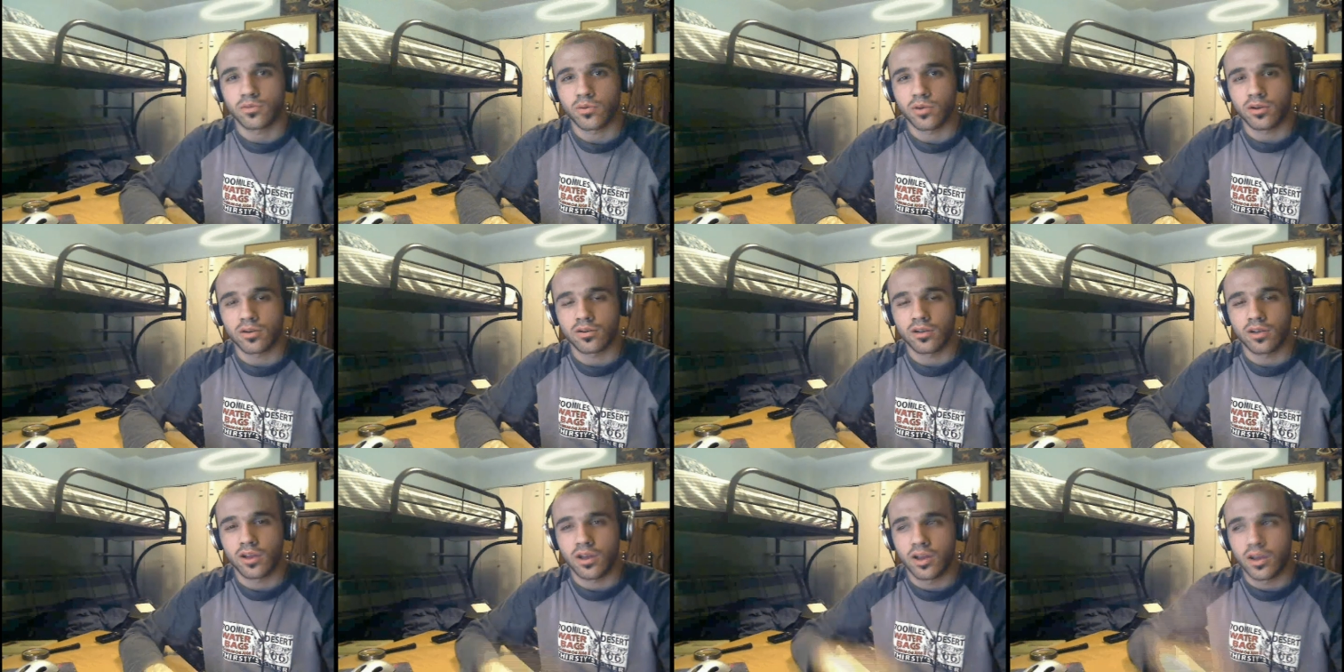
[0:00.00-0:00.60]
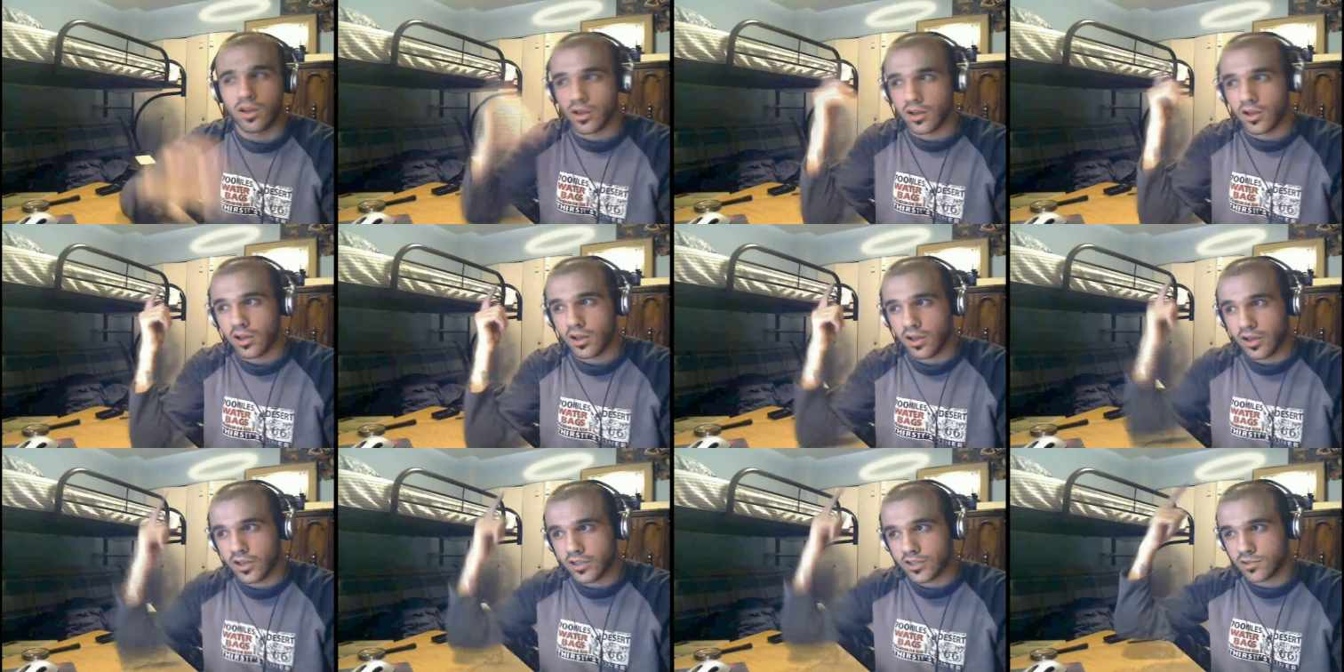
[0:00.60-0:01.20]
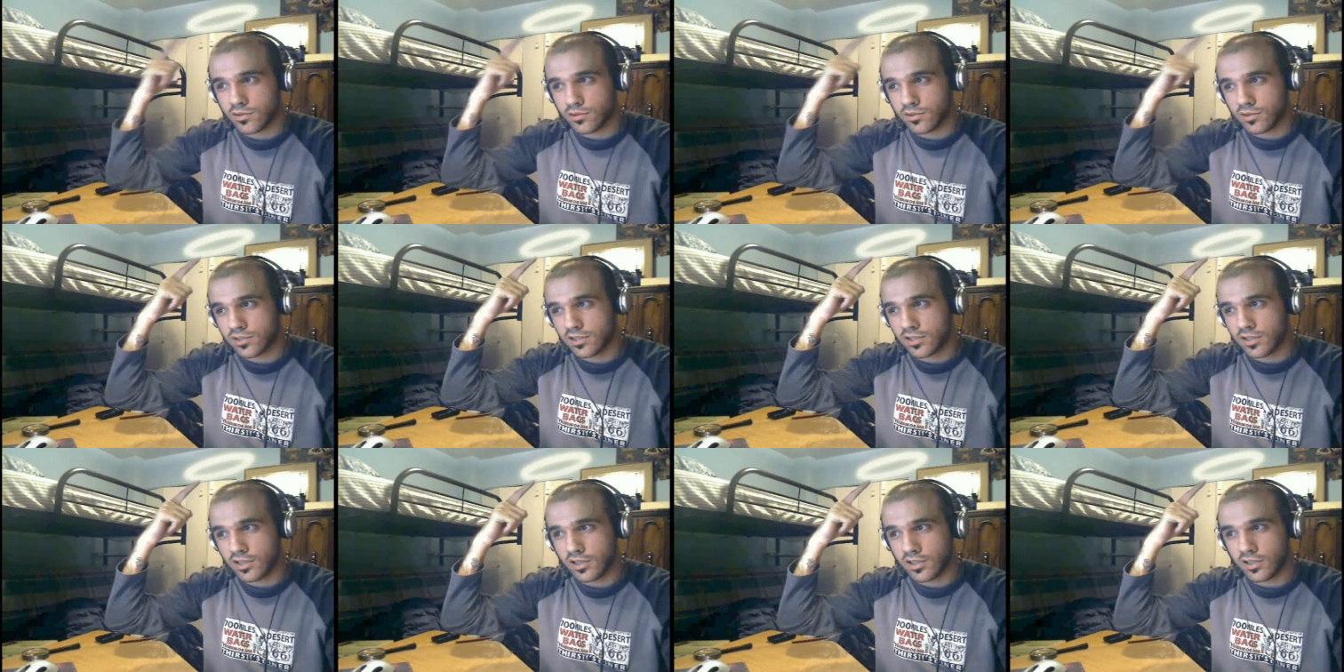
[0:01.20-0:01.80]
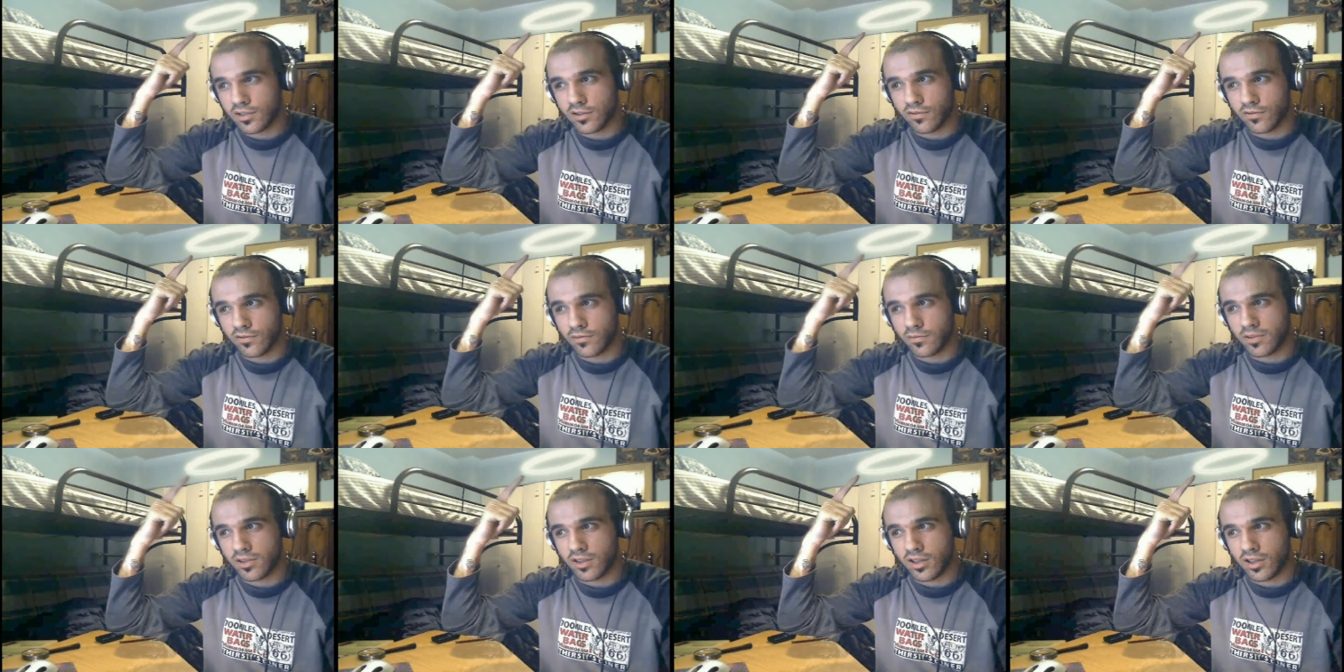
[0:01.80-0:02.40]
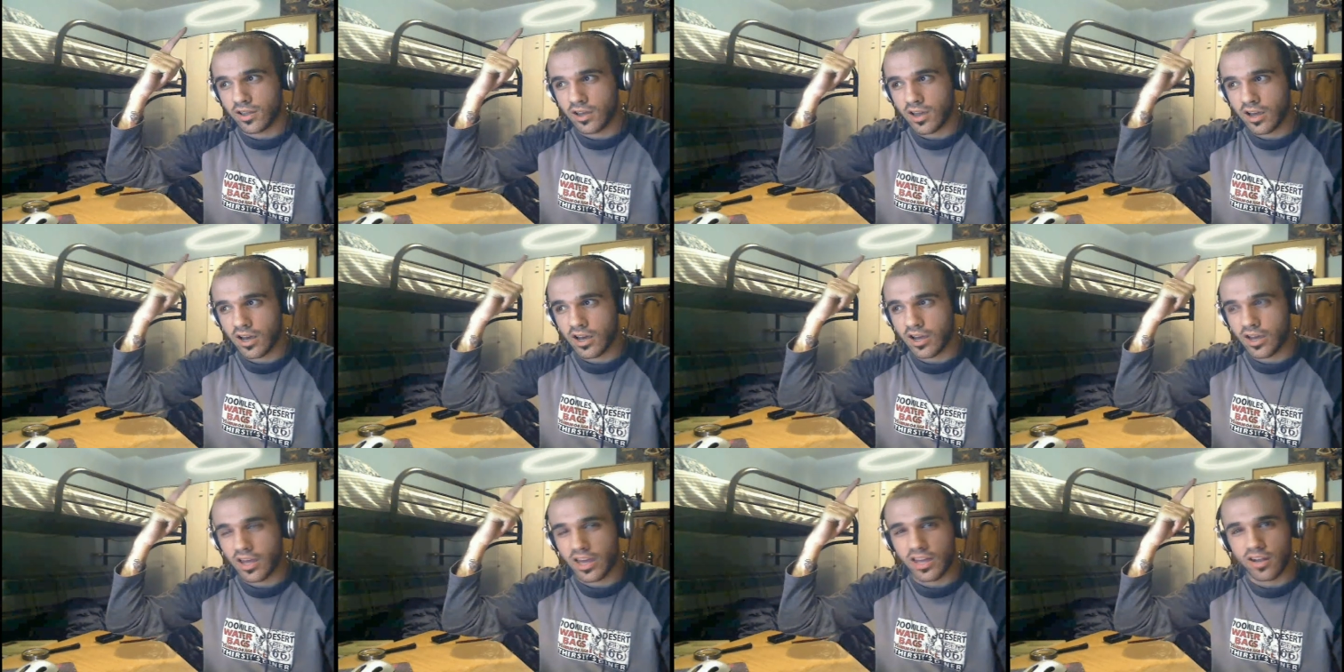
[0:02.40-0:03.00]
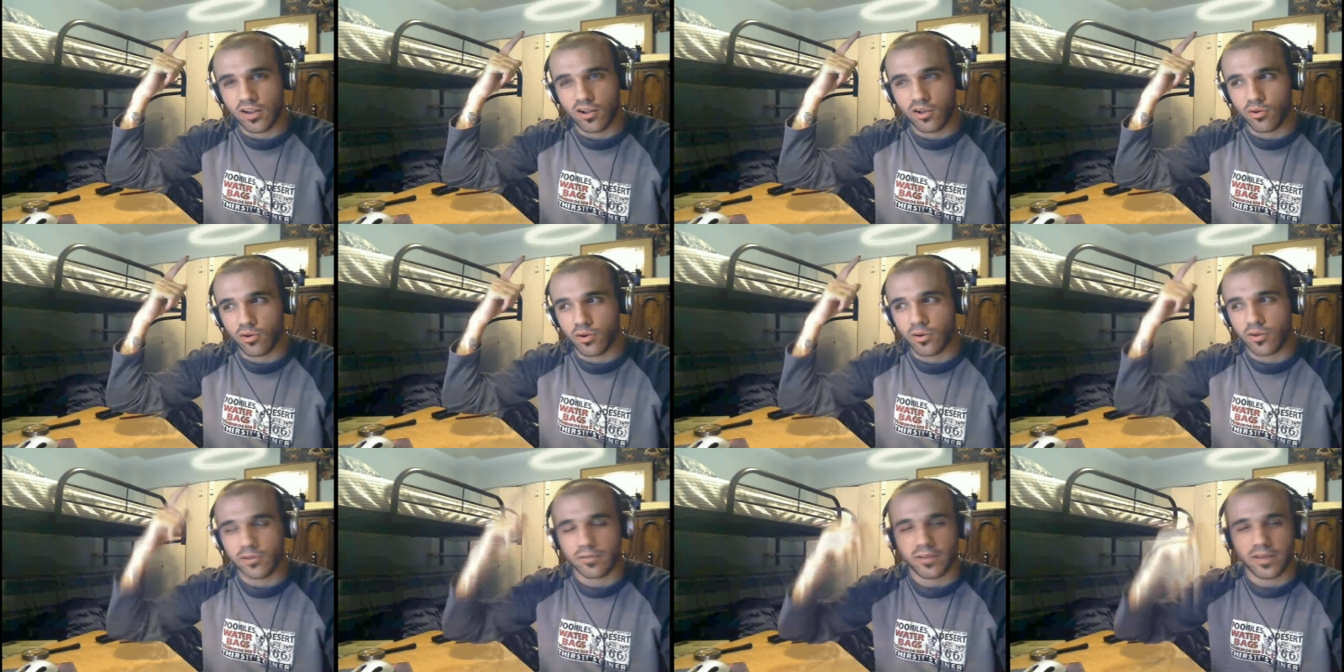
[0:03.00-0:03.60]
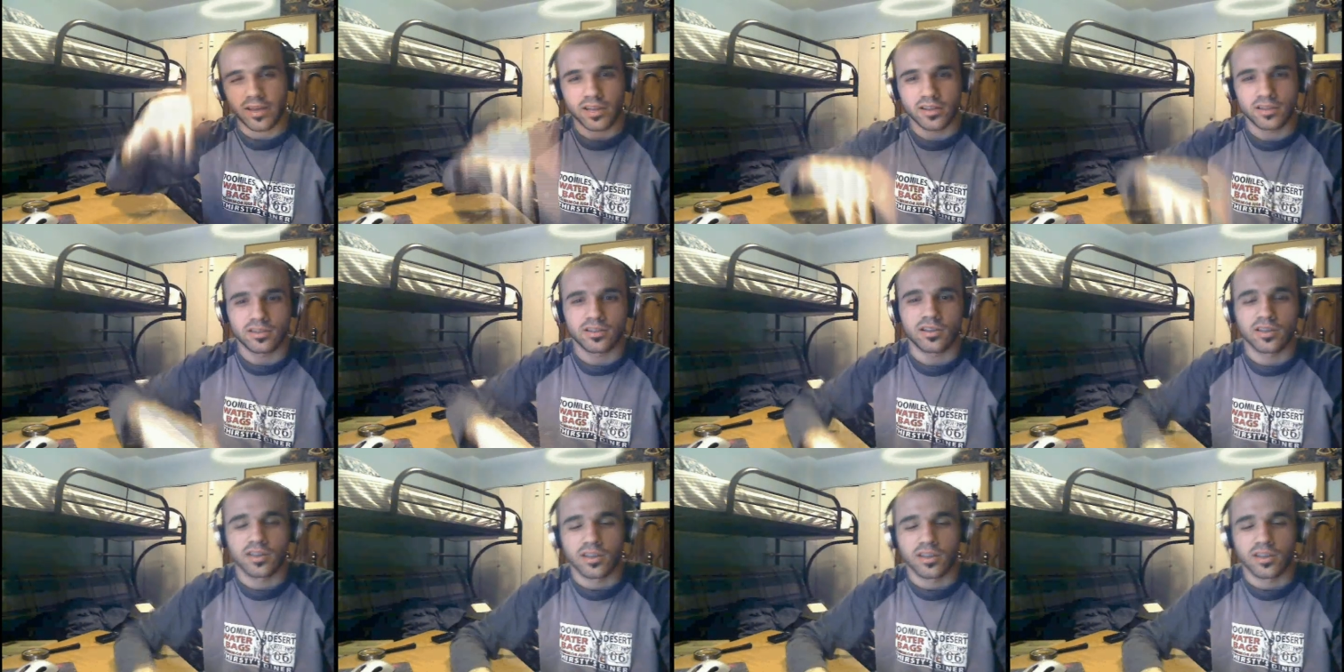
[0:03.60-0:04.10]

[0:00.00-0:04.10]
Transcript: Well, as you can see from the uh, halo around my head,